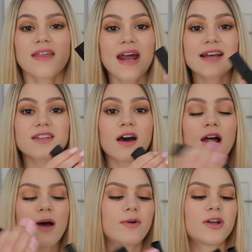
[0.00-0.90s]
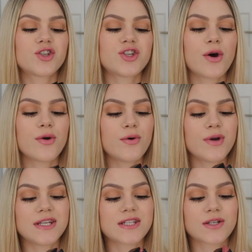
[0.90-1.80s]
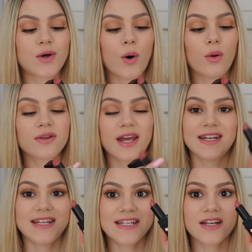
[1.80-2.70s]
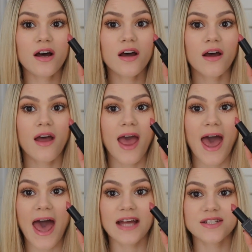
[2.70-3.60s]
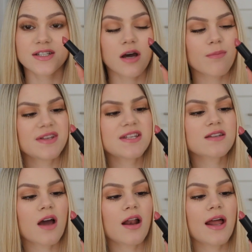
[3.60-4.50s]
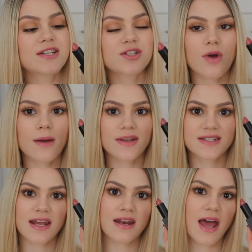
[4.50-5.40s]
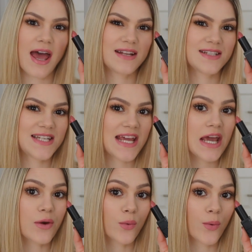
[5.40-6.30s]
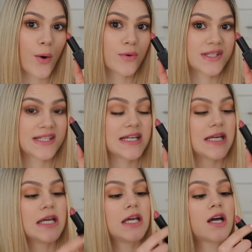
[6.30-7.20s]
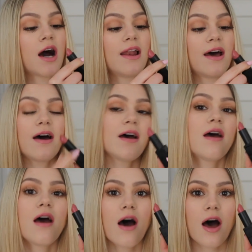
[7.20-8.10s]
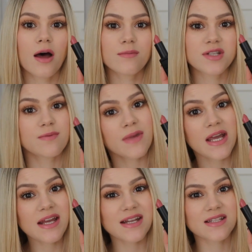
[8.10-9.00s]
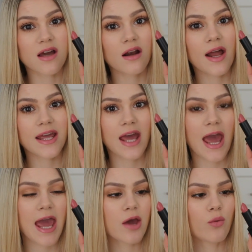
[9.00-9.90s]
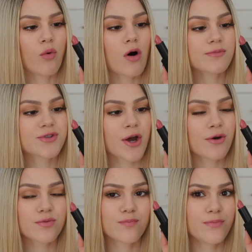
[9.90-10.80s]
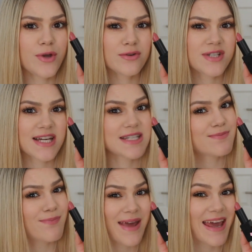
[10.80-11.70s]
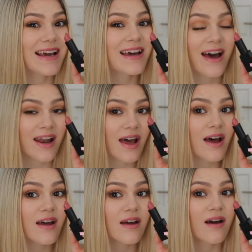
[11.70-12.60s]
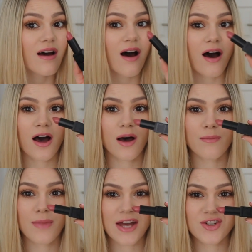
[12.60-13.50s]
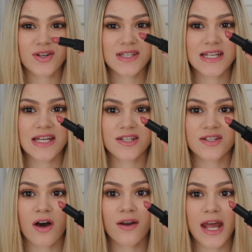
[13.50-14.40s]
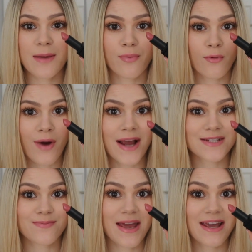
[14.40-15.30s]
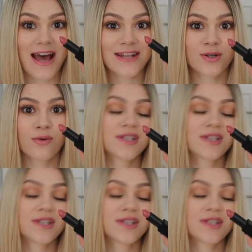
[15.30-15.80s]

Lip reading: The next color I'm gonna show you is called Anita, and this is kind of like described as an antique rosy color. To me it is kind of like a warm toned muted pink color. As you can see, it is not a bright pink at all.